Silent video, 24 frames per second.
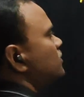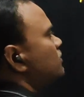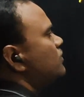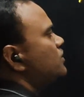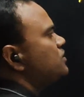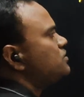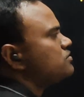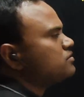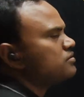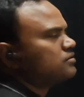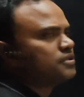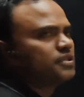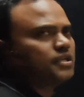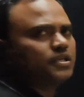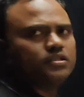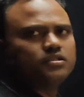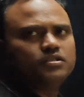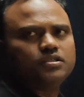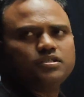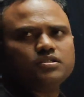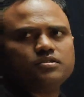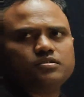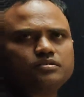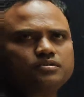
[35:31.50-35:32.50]
Once look
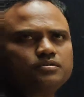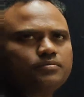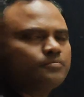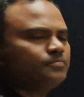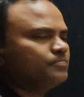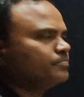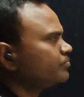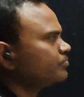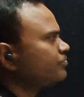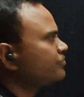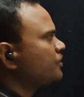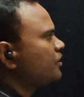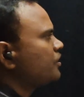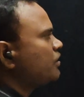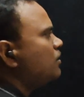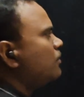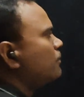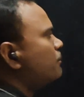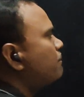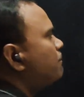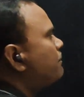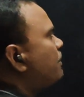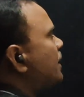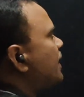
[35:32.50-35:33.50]
at this,
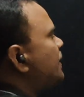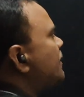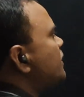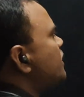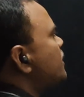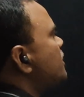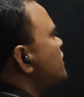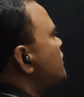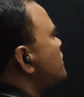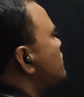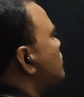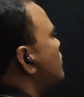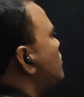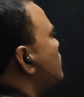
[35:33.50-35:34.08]
binary